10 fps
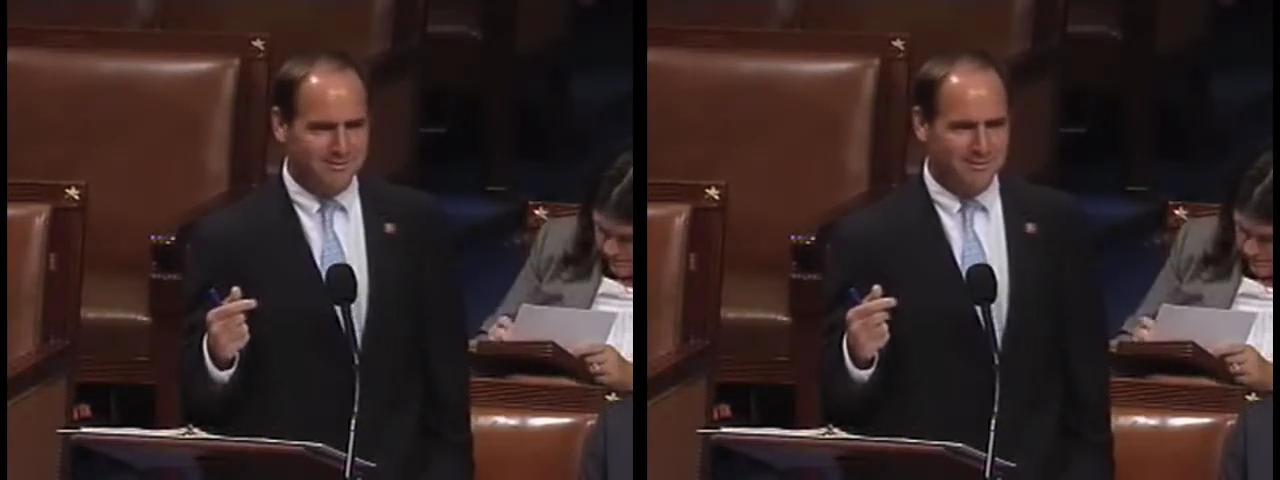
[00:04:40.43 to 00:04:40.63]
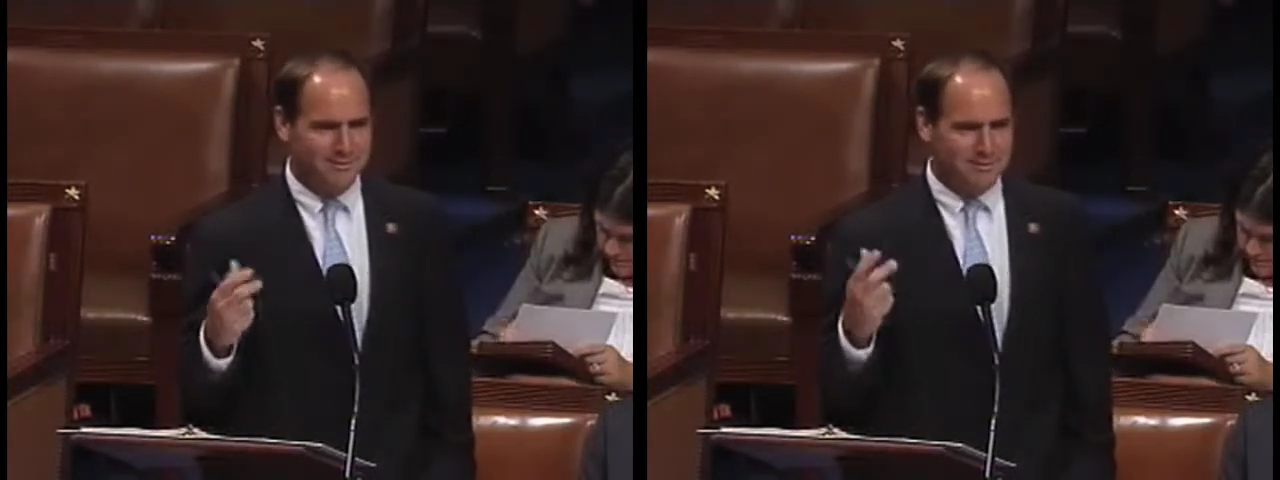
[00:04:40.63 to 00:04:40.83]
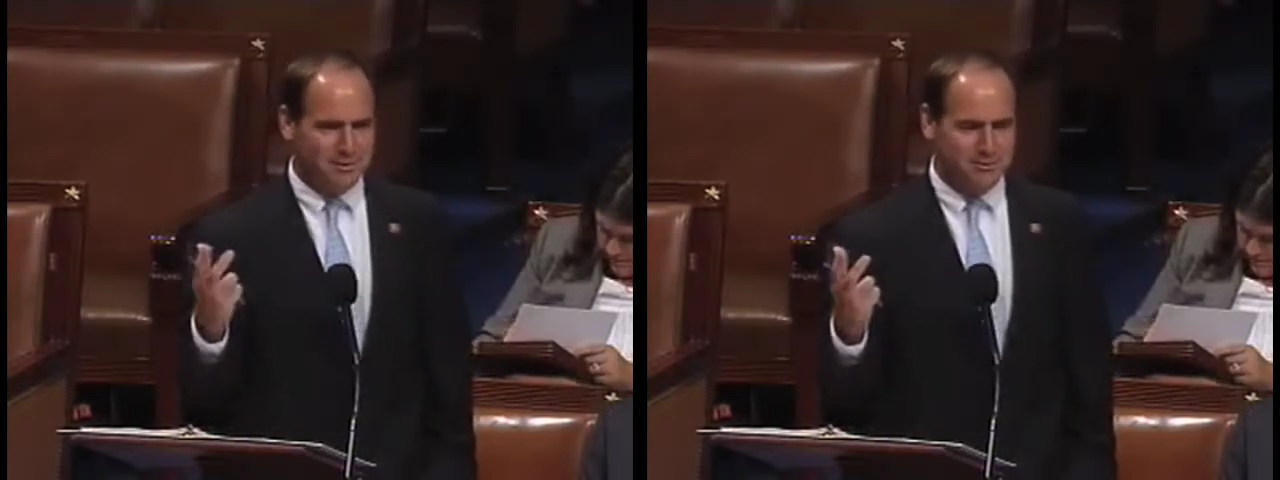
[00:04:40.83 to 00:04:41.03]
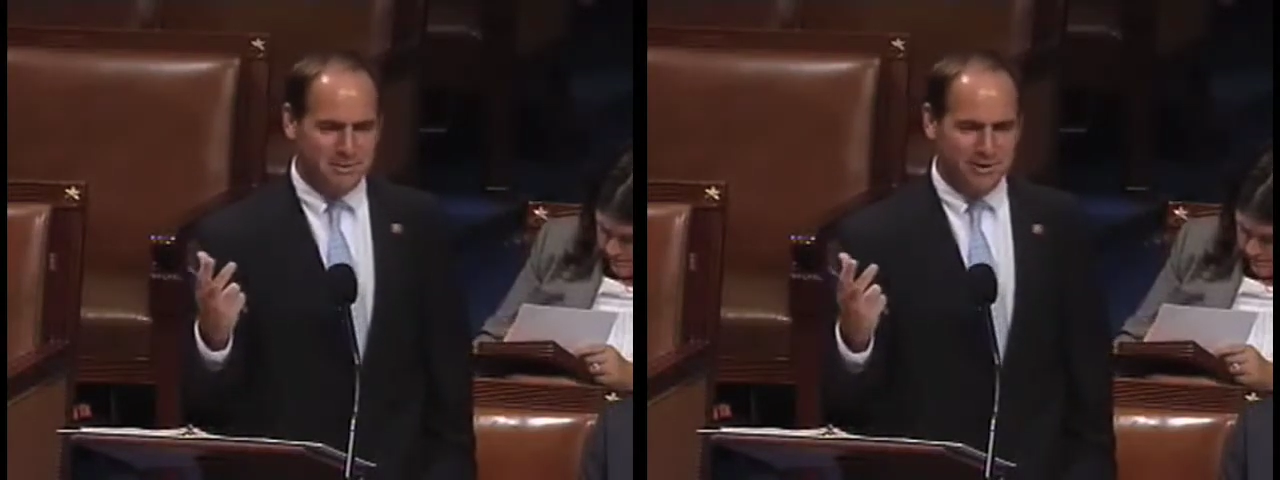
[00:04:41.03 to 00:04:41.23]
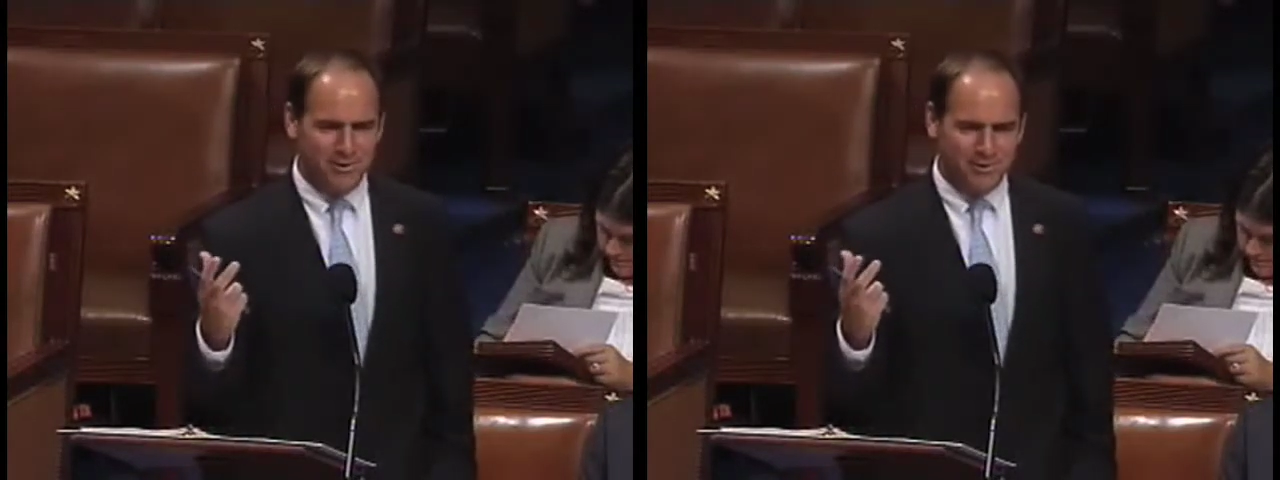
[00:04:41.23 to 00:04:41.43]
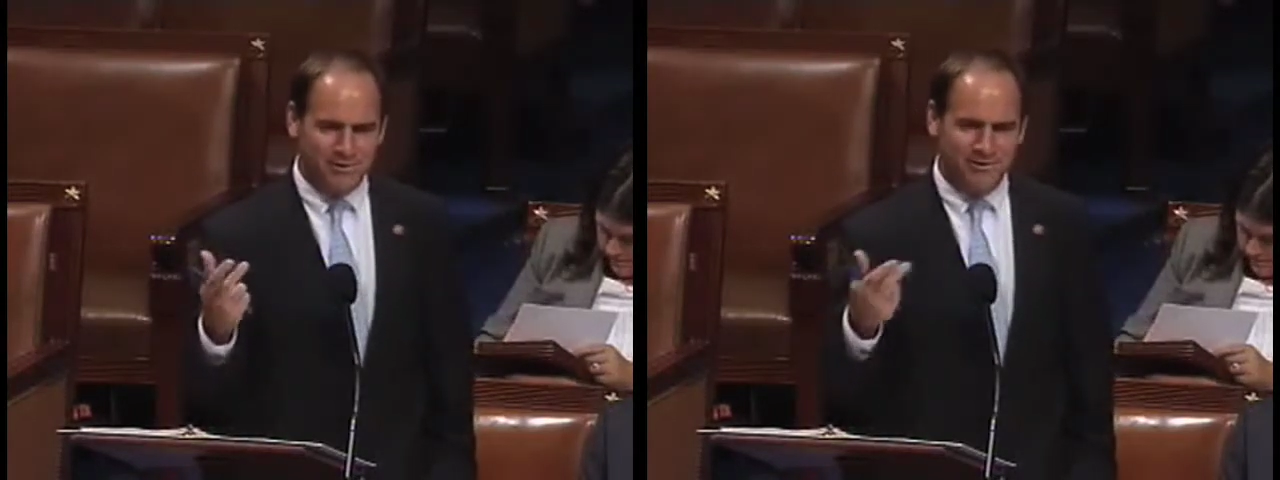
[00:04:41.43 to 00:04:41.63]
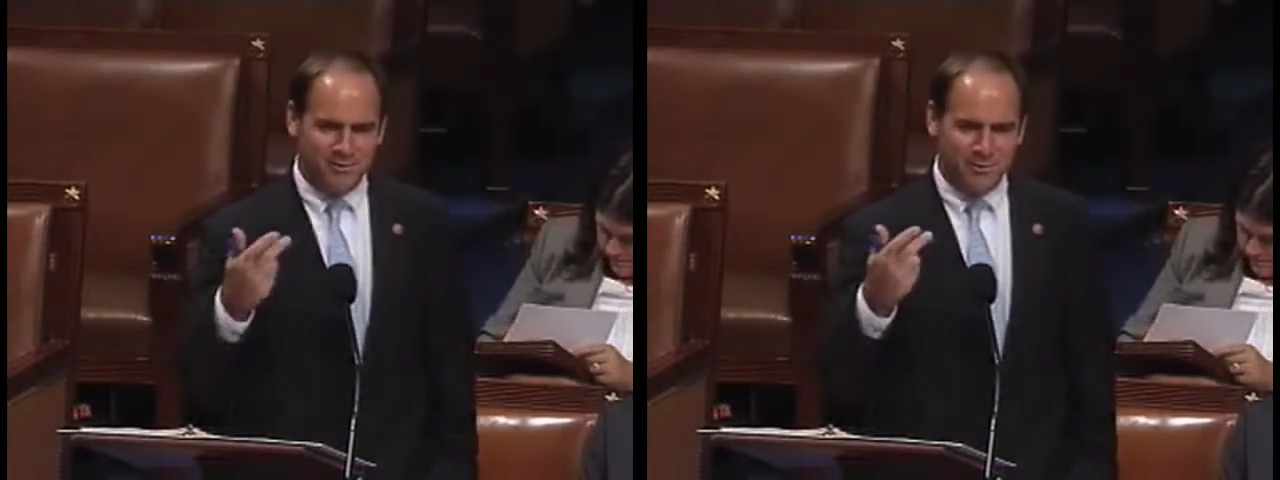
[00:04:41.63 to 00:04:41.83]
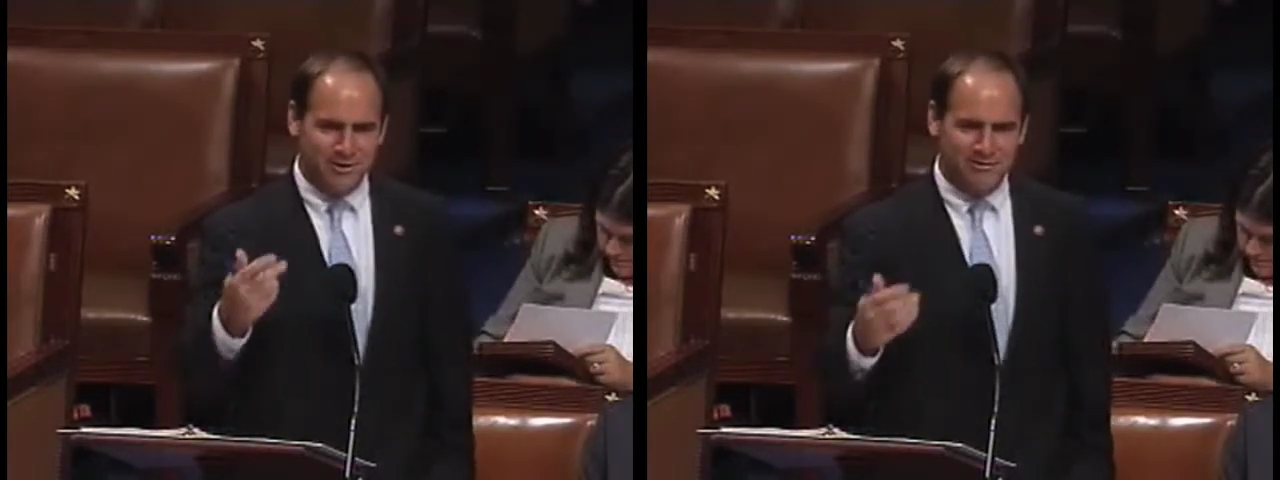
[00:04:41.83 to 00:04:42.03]
that was talked about earlier
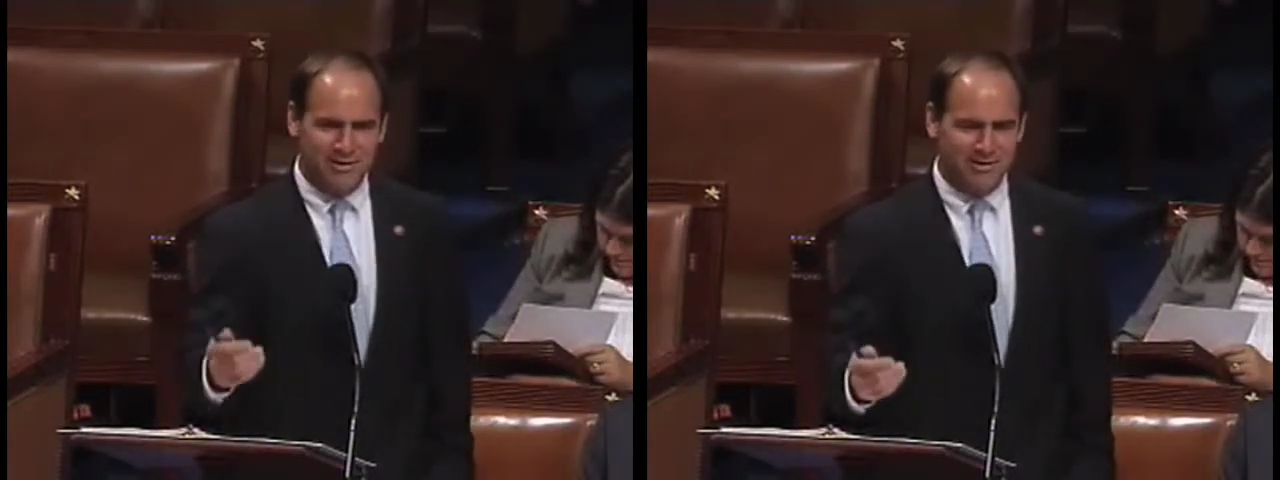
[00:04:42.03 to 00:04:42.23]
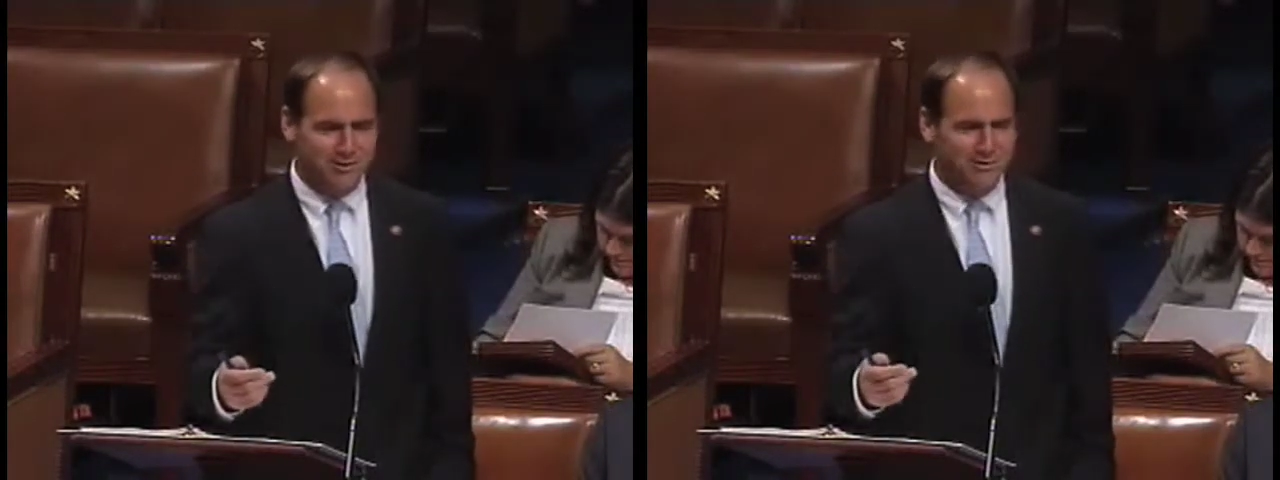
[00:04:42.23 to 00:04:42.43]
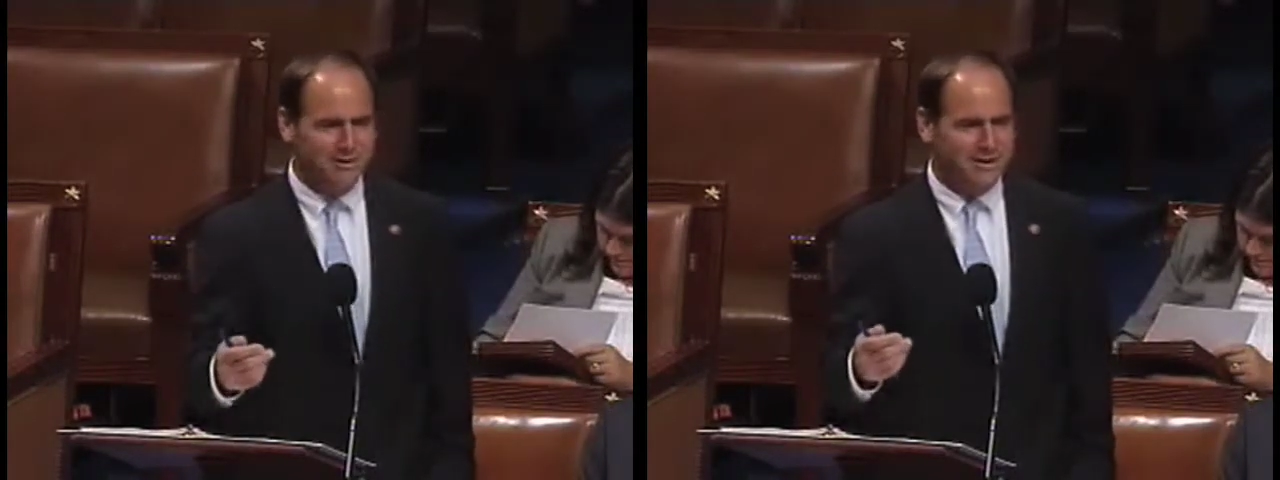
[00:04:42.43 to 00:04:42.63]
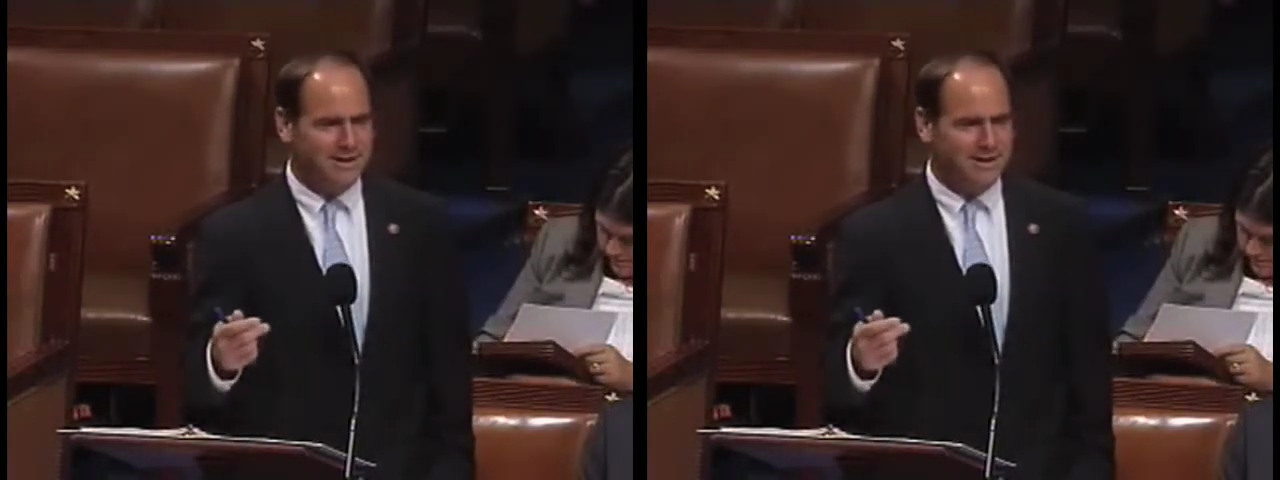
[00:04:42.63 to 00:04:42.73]
that we're living under,